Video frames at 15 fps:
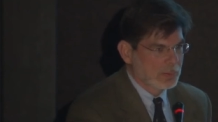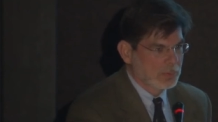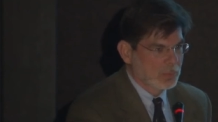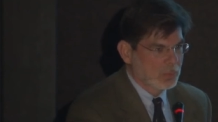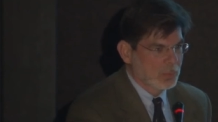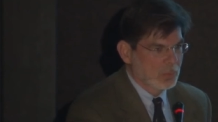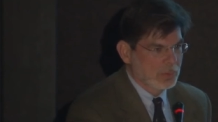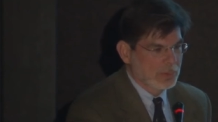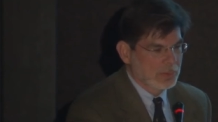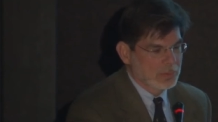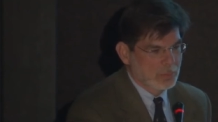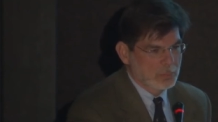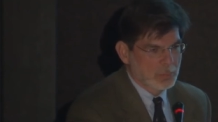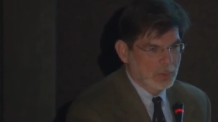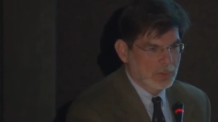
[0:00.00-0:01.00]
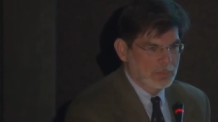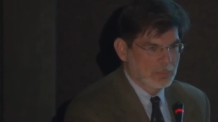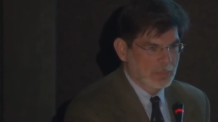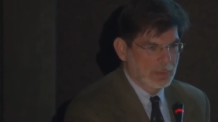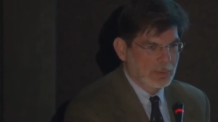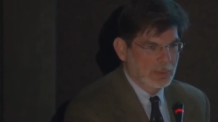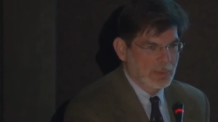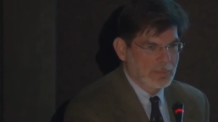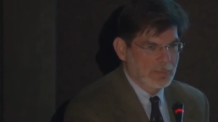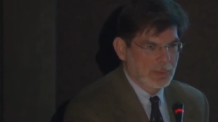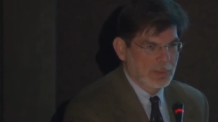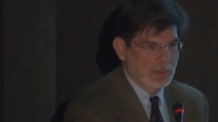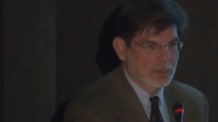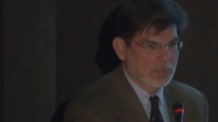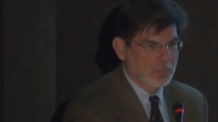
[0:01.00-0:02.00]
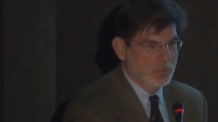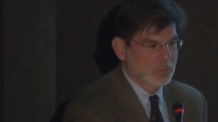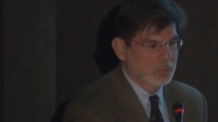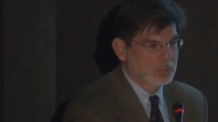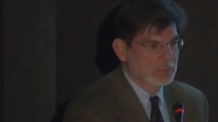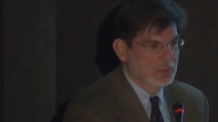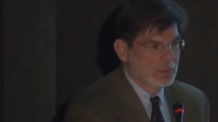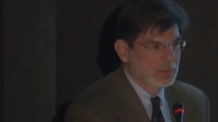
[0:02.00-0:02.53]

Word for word: not only in robotics but in other areas too,